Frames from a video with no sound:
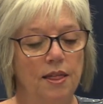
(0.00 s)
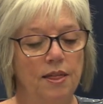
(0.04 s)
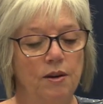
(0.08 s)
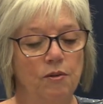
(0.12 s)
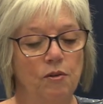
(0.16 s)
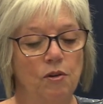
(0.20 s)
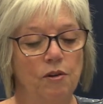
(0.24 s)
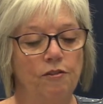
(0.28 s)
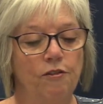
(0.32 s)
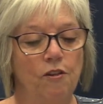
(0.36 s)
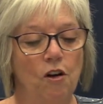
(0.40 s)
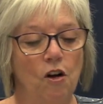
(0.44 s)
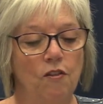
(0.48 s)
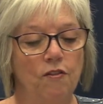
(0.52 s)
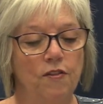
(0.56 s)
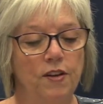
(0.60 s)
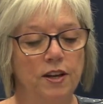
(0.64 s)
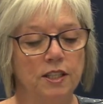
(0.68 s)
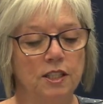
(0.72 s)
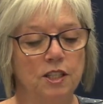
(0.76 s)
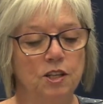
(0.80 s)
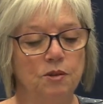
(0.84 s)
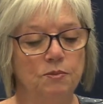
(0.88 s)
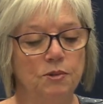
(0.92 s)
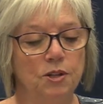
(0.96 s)
they will fall
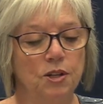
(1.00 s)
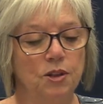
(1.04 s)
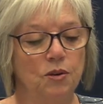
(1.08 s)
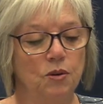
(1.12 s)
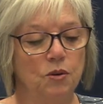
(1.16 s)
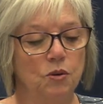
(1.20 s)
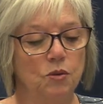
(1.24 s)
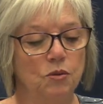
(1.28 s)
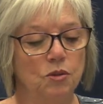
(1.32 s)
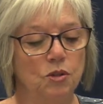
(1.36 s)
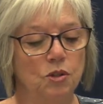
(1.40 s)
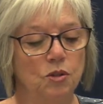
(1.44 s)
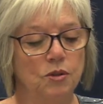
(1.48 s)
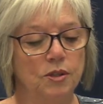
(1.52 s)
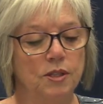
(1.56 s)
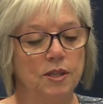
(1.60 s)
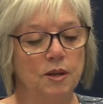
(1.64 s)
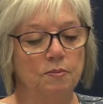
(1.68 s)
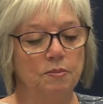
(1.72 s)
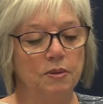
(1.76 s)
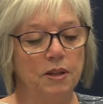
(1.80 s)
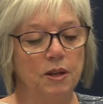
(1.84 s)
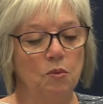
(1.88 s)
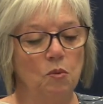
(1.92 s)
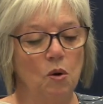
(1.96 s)
victim to those who
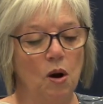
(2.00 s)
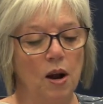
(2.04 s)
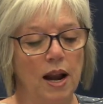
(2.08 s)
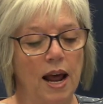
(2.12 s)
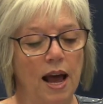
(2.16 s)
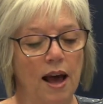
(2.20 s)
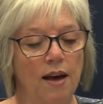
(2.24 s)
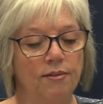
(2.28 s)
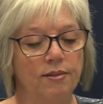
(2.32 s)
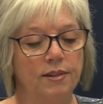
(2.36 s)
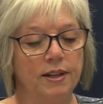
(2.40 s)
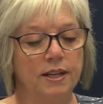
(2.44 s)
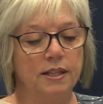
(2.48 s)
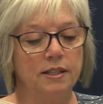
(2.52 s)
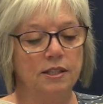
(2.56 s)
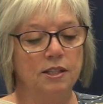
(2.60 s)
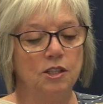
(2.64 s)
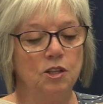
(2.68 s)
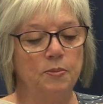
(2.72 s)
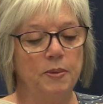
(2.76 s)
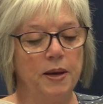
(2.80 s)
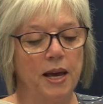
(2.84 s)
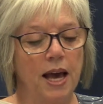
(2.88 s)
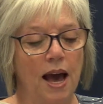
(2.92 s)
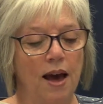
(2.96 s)
simply want athletes
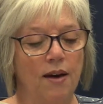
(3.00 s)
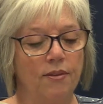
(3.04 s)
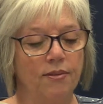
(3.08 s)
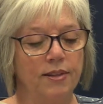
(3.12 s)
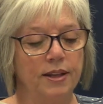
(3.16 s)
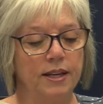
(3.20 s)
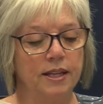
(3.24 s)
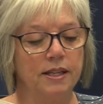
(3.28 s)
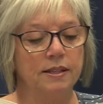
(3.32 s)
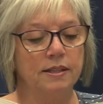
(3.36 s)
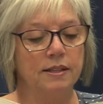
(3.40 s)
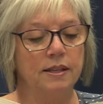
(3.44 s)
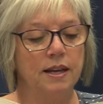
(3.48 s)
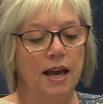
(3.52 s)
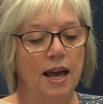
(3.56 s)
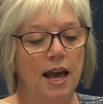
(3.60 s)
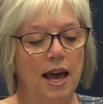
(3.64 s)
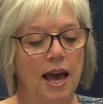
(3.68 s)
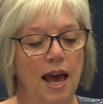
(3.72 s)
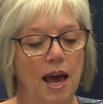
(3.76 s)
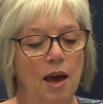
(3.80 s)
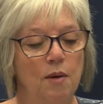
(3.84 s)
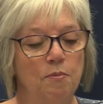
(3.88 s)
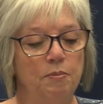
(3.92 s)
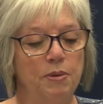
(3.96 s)
to be athletes
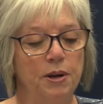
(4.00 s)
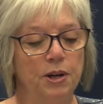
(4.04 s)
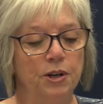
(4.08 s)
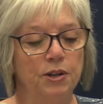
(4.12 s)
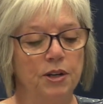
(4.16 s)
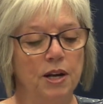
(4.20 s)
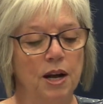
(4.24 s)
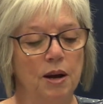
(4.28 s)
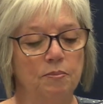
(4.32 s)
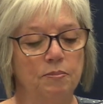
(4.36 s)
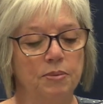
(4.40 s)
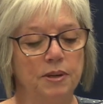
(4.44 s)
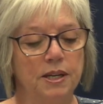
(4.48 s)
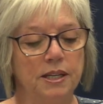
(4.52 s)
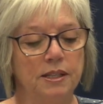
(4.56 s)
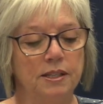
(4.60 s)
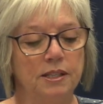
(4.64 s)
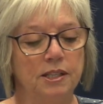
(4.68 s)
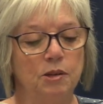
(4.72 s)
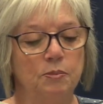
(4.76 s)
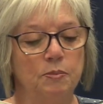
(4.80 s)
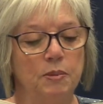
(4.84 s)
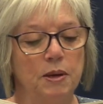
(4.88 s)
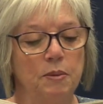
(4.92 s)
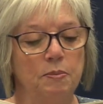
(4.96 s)
and beer
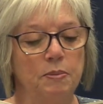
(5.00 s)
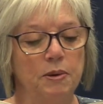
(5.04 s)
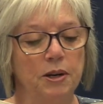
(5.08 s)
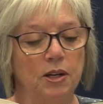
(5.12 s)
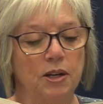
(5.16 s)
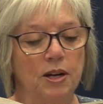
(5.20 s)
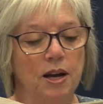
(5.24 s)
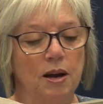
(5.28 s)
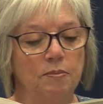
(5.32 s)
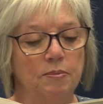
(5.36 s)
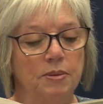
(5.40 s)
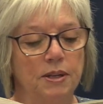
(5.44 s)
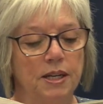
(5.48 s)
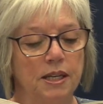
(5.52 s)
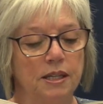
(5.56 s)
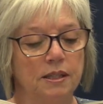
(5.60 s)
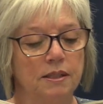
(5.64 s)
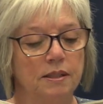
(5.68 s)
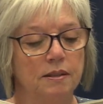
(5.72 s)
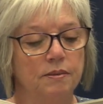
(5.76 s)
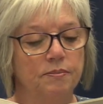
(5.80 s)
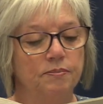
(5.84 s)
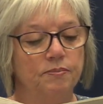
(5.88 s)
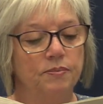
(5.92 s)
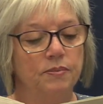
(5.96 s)
companies to be beer
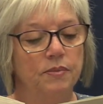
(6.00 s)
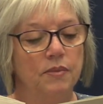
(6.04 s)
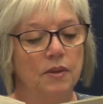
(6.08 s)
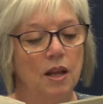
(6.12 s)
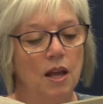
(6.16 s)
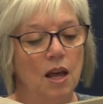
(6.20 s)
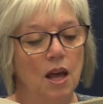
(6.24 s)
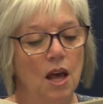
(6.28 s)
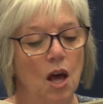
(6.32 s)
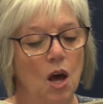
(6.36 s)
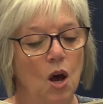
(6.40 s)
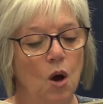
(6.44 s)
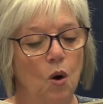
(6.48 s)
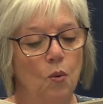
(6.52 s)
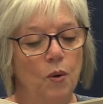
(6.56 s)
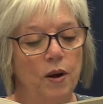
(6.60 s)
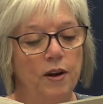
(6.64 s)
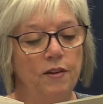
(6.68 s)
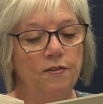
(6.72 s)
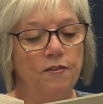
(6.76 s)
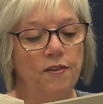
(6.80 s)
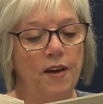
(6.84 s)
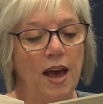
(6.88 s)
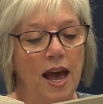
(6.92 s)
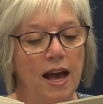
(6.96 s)
companies.
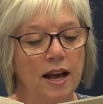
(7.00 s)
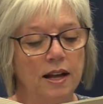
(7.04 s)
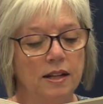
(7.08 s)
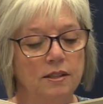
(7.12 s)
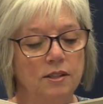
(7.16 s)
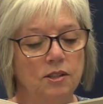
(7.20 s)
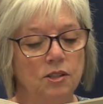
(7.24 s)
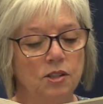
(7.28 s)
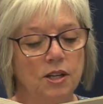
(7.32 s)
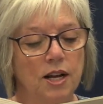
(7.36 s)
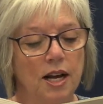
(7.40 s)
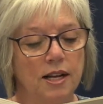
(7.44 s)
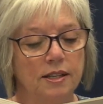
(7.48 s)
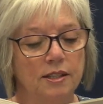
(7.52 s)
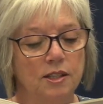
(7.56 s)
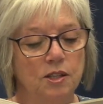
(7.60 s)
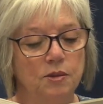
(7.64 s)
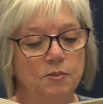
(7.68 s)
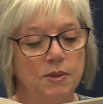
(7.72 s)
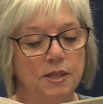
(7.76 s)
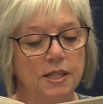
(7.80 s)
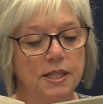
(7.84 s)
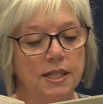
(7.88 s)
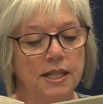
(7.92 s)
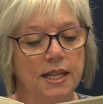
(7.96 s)
When fans or
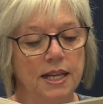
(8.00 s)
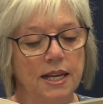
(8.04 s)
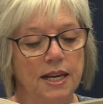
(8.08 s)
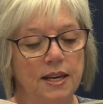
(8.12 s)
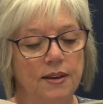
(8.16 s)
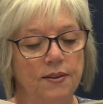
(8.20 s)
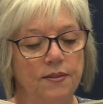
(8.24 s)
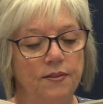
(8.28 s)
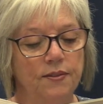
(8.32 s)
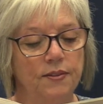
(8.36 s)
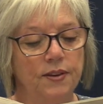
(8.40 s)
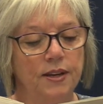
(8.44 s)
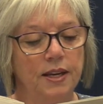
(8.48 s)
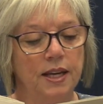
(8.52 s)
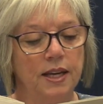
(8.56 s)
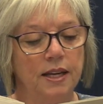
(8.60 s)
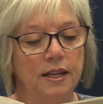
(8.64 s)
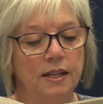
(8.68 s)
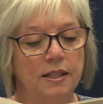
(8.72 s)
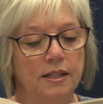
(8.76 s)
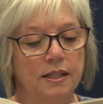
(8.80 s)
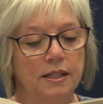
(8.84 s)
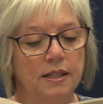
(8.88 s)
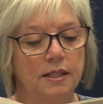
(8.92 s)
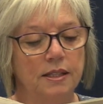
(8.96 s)
customers leave,
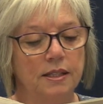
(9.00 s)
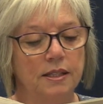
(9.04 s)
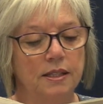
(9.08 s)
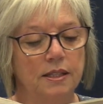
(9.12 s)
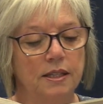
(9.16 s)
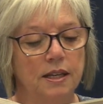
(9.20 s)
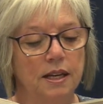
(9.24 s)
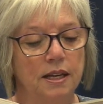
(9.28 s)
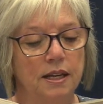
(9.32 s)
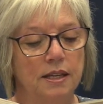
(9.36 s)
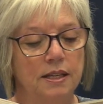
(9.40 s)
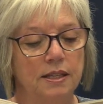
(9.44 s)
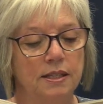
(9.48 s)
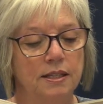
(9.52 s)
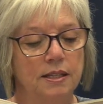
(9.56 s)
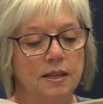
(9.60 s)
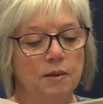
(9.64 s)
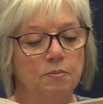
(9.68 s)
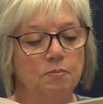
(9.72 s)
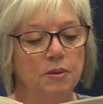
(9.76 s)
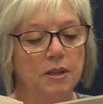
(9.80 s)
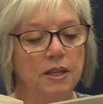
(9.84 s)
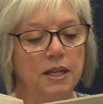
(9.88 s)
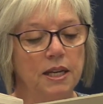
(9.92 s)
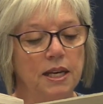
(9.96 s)
it's
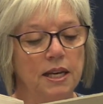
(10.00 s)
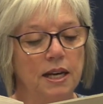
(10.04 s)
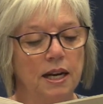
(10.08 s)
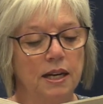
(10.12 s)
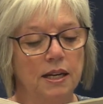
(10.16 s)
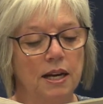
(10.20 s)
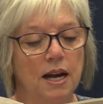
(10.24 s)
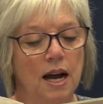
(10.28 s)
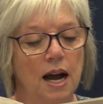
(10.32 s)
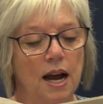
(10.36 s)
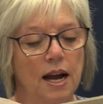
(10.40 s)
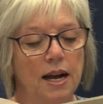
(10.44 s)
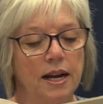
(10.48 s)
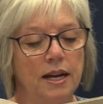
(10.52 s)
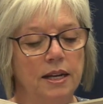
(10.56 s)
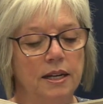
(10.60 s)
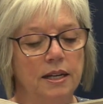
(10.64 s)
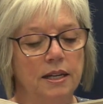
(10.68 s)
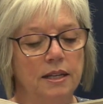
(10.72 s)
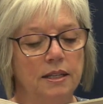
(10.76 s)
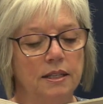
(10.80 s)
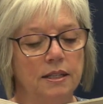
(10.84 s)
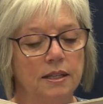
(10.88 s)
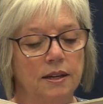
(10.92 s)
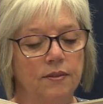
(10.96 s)
simply a
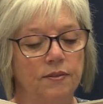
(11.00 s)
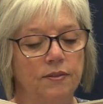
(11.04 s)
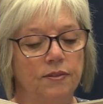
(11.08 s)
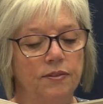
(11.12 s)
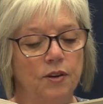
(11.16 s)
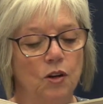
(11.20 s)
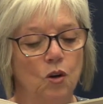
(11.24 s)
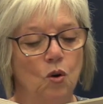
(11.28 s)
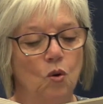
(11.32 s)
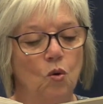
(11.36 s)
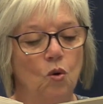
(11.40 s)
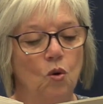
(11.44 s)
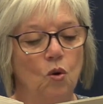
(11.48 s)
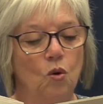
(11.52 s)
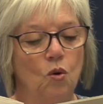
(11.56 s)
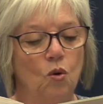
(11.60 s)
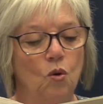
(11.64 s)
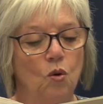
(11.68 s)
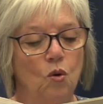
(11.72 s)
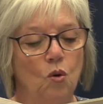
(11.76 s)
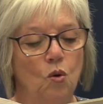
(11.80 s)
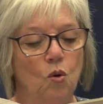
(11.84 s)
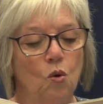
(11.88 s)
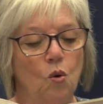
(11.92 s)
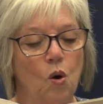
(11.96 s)
kind of
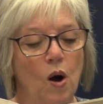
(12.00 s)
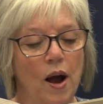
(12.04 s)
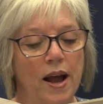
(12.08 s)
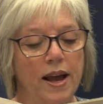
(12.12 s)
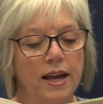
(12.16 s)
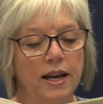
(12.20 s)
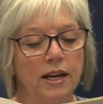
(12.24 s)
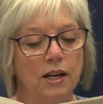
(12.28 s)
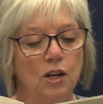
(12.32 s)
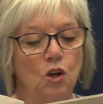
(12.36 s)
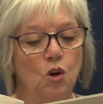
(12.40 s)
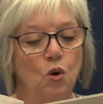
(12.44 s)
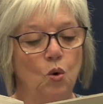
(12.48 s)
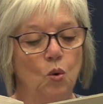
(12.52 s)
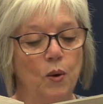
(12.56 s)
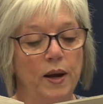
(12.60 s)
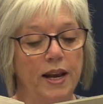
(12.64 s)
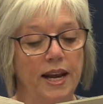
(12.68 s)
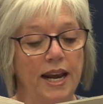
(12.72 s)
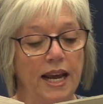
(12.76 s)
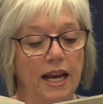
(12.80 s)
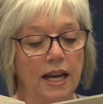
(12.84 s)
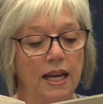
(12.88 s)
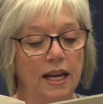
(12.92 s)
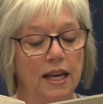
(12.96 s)
quiet
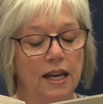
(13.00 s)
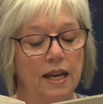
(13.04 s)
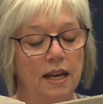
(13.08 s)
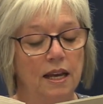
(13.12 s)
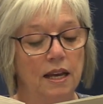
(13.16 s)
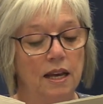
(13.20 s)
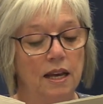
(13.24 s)
quitting.